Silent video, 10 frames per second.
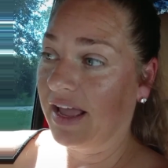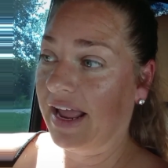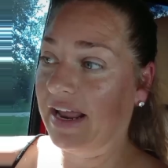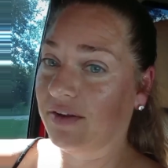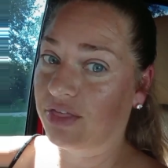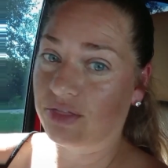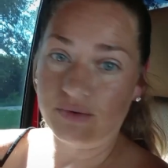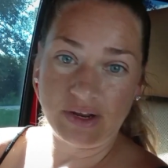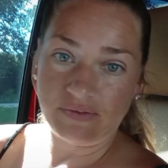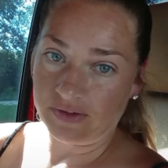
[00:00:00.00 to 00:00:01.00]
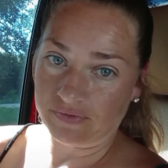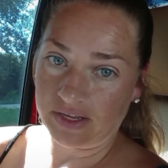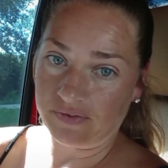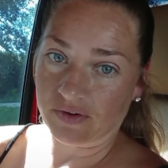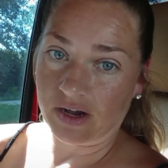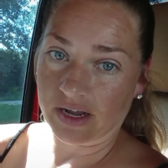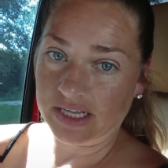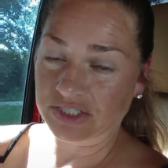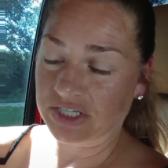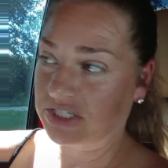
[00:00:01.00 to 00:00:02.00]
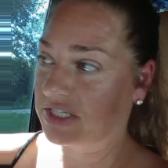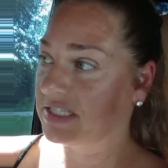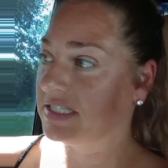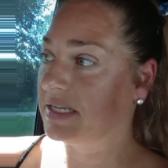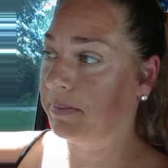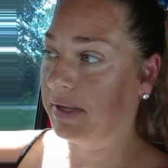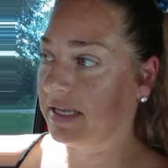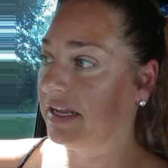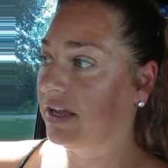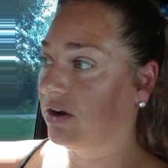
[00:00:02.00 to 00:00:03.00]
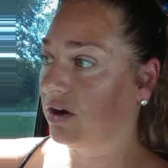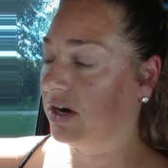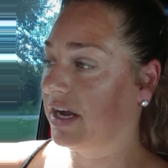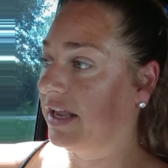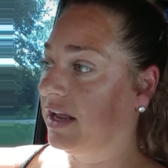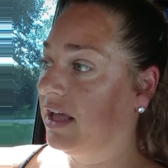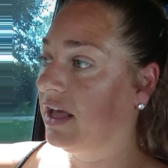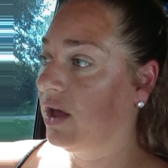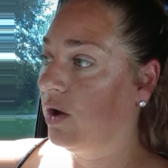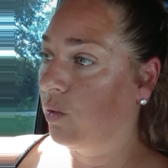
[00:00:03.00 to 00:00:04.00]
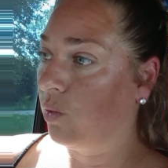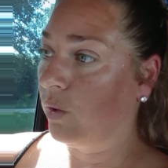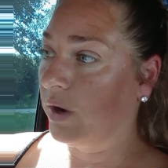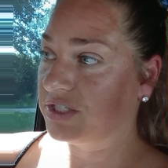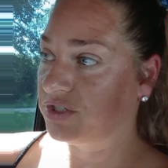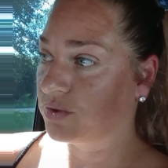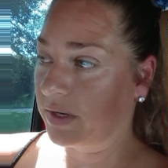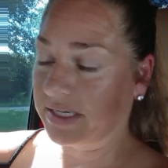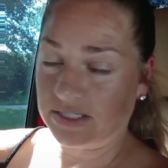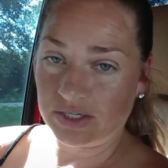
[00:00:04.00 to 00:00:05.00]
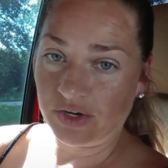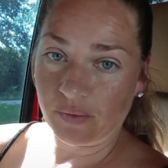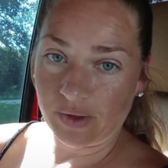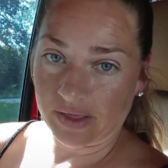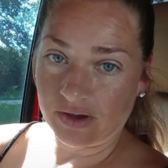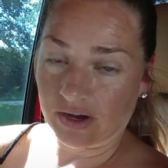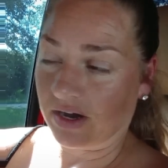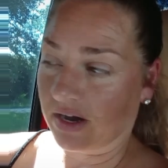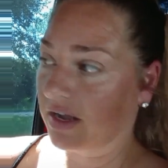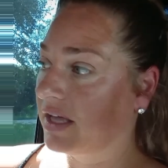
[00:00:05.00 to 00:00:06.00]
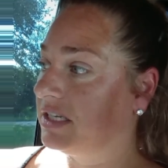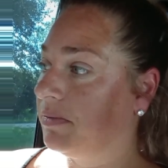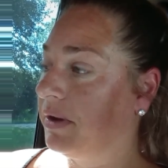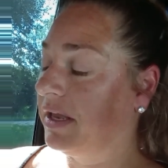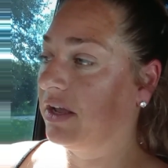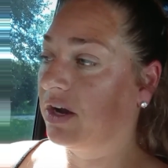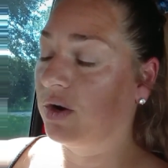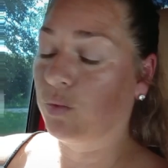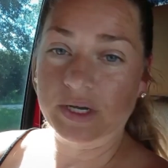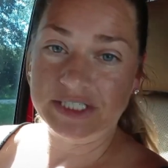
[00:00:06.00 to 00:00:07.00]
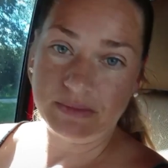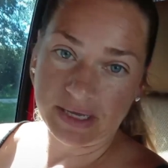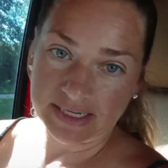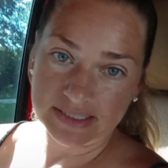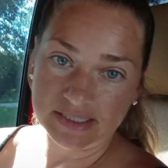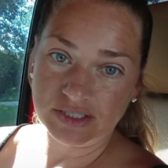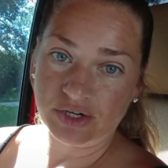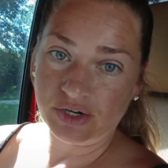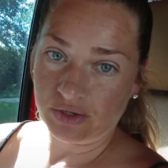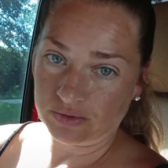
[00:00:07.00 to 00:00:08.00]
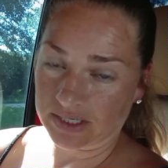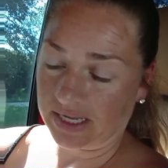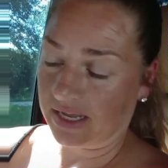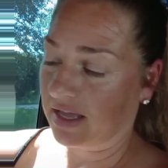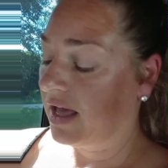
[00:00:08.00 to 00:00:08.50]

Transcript: and $350 for hock injections, depending on which joints they're doing in the hock, depending on which medicines they're using.